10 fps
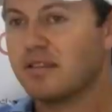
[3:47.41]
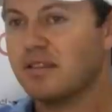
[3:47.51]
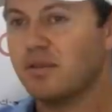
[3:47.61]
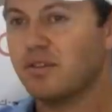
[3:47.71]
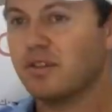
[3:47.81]

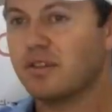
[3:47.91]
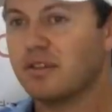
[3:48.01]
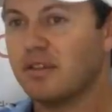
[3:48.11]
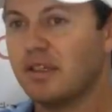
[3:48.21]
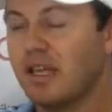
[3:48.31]
we've got
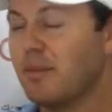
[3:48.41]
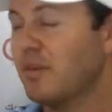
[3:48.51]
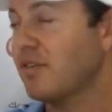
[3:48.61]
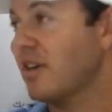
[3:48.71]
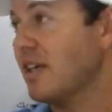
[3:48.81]
a
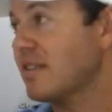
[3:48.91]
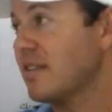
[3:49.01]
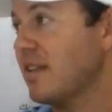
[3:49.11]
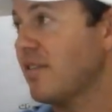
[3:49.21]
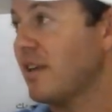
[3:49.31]
number of guys
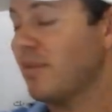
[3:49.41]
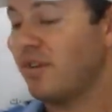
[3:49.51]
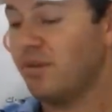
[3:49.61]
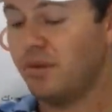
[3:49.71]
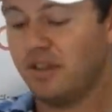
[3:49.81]
that have come
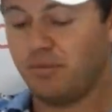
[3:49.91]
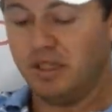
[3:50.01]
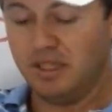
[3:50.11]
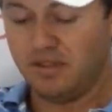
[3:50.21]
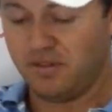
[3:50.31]
through and have
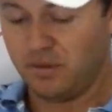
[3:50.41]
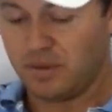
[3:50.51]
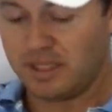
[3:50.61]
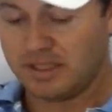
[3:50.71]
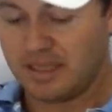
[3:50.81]
been there for a
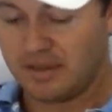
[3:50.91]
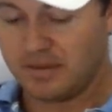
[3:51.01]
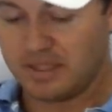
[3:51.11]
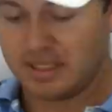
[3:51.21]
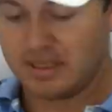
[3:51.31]
while
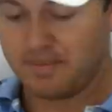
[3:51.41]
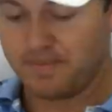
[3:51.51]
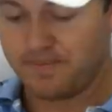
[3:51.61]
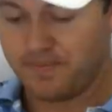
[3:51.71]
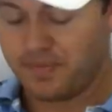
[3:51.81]

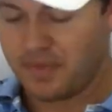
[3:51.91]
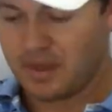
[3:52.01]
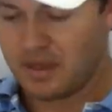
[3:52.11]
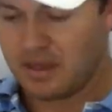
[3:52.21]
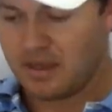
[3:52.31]

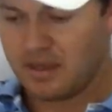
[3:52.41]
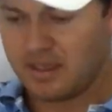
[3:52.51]
now.